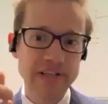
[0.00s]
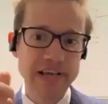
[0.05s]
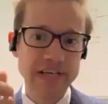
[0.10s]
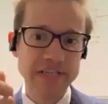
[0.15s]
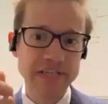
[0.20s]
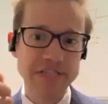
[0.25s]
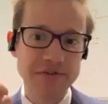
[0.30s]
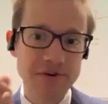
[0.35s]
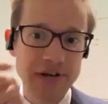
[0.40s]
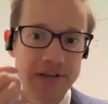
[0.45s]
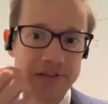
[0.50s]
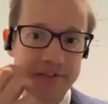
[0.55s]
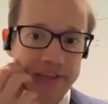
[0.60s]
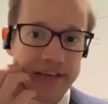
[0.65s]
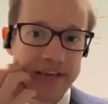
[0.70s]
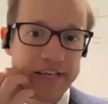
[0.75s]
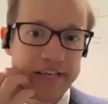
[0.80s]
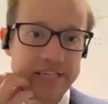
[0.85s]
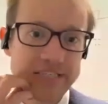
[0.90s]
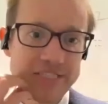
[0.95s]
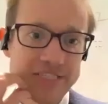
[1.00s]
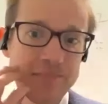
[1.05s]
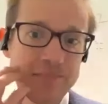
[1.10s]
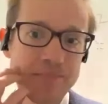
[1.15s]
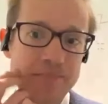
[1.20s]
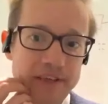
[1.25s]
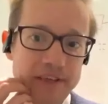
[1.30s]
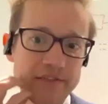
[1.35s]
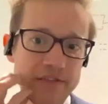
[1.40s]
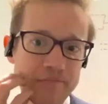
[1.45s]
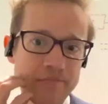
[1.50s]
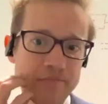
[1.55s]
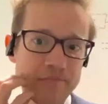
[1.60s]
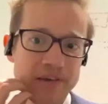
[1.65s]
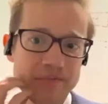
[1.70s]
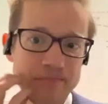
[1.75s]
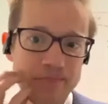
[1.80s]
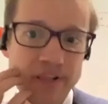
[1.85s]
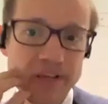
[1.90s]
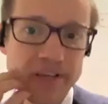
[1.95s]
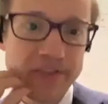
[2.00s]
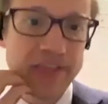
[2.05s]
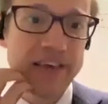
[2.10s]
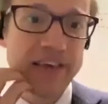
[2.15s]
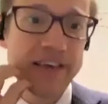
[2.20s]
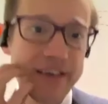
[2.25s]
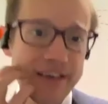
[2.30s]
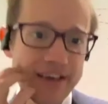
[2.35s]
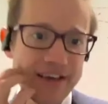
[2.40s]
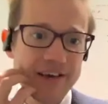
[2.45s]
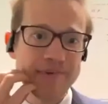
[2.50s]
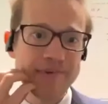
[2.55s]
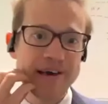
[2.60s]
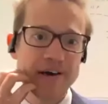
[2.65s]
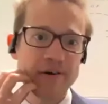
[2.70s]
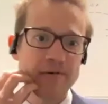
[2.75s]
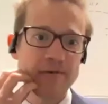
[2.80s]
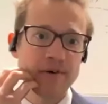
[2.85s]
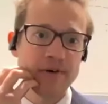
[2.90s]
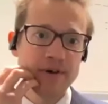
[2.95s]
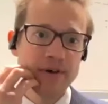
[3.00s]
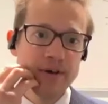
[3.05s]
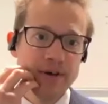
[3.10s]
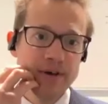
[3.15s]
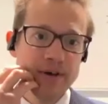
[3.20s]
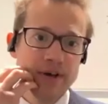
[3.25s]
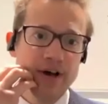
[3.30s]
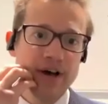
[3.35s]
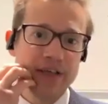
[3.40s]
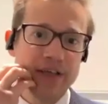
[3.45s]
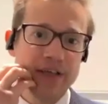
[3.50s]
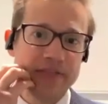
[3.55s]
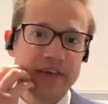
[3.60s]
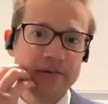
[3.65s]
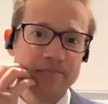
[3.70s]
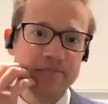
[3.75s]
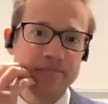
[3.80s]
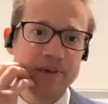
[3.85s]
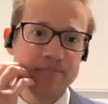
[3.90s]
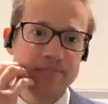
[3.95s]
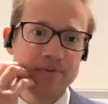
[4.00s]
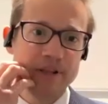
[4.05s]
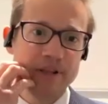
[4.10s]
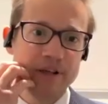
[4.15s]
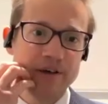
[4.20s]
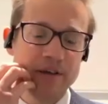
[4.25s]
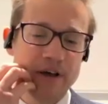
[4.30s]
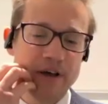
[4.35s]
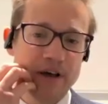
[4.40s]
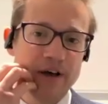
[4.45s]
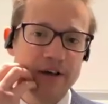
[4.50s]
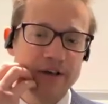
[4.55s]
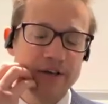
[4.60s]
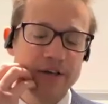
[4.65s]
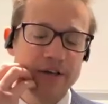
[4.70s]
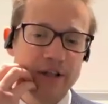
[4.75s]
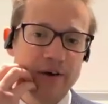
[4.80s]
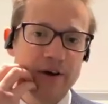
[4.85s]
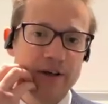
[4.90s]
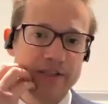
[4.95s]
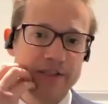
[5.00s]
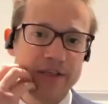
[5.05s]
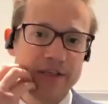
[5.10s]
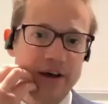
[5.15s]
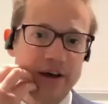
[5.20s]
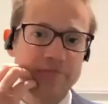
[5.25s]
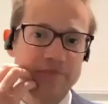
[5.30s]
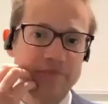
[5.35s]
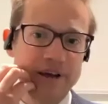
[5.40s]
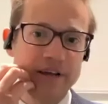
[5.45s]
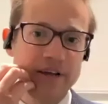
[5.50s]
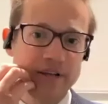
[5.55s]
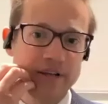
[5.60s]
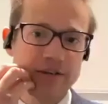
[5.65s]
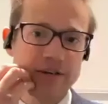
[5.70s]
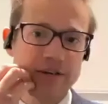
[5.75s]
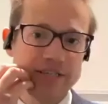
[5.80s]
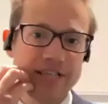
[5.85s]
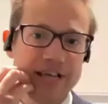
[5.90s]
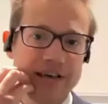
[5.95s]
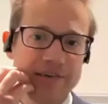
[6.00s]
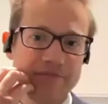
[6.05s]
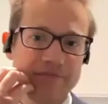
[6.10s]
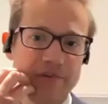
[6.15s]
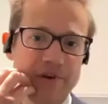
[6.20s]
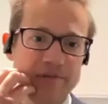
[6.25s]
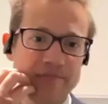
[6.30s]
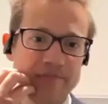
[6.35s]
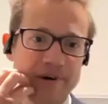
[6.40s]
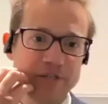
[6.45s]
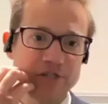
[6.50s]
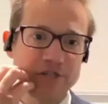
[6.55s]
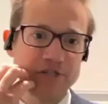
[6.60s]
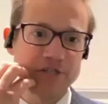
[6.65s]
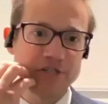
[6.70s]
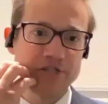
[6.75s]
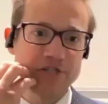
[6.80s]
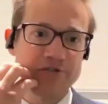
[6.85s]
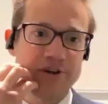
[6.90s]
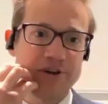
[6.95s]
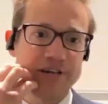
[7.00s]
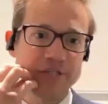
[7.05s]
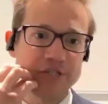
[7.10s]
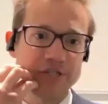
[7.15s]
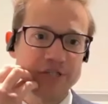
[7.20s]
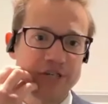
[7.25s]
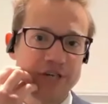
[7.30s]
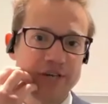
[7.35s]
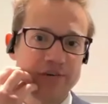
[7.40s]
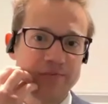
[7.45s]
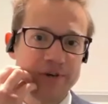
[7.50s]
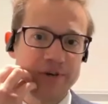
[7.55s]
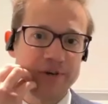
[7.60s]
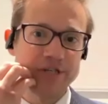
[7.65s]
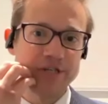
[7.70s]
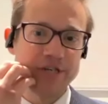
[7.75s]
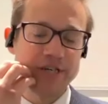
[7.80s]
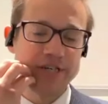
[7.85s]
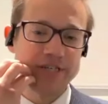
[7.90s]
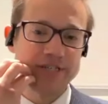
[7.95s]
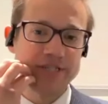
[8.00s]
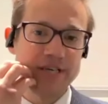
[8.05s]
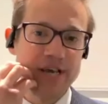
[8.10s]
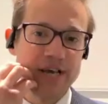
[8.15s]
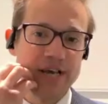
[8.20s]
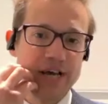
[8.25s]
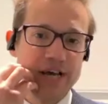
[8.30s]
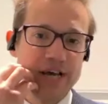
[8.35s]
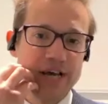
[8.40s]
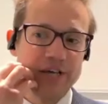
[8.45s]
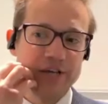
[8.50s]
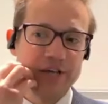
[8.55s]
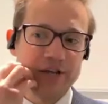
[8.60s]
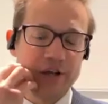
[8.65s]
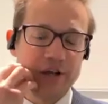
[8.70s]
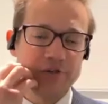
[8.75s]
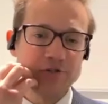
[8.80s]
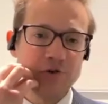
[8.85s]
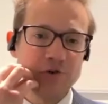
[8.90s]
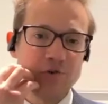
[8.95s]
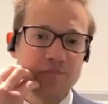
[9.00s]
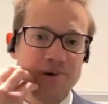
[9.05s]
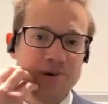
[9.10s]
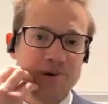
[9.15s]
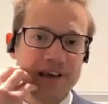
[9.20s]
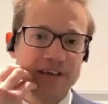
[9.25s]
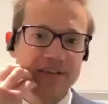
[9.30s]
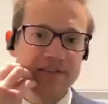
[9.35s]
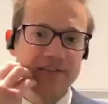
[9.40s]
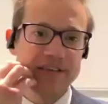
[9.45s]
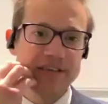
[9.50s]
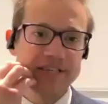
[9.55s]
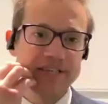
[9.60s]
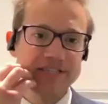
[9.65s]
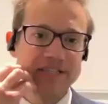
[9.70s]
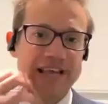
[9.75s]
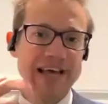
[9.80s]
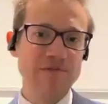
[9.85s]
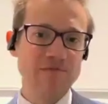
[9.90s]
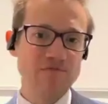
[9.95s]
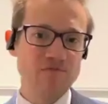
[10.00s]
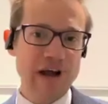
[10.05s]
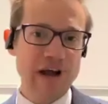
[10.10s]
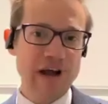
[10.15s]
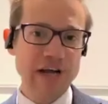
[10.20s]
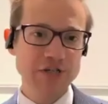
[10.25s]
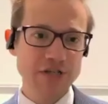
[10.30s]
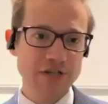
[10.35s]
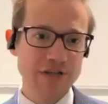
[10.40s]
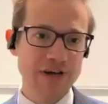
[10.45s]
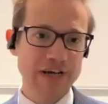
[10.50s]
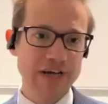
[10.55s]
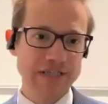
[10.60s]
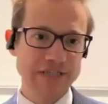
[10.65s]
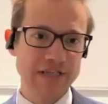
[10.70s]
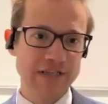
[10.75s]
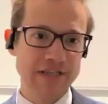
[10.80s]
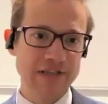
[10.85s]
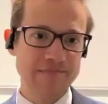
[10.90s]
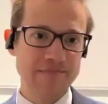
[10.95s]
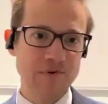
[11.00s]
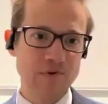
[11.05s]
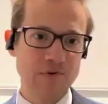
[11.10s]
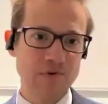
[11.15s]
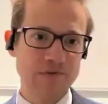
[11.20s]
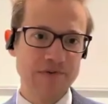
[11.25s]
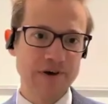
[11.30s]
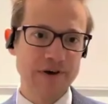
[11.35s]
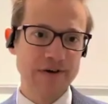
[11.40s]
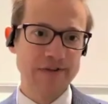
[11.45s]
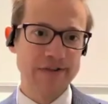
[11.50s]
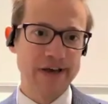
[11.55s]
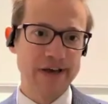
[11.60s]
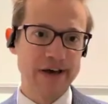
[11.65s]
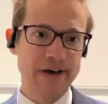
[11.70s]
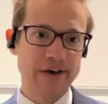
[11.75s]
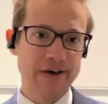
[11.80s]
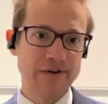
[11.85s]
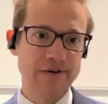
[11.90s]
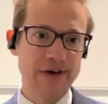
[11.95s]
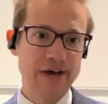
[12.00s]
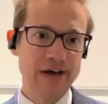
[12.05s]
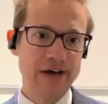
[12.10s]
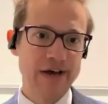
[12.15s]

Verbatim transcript: Vanessa, I think is something that people are thinking about. I think people are, uh, you know, I, I recognize that very much as a strategy, which is, you know, sort of paying things down, rationalizing the portfolio,